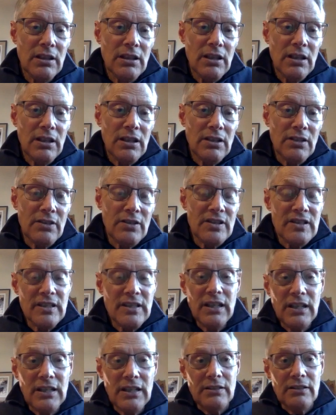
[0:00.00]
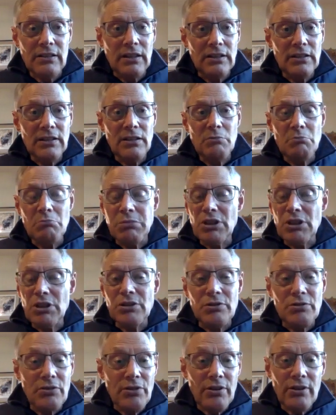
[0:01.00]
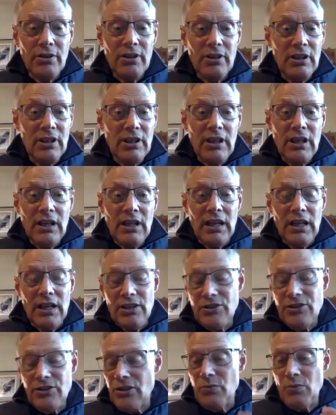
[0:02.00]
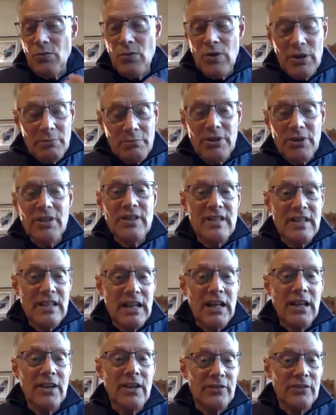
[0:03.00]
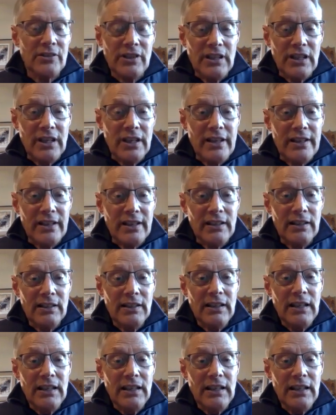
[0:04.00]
We're sitting there in a little booth, and it's just one person after another,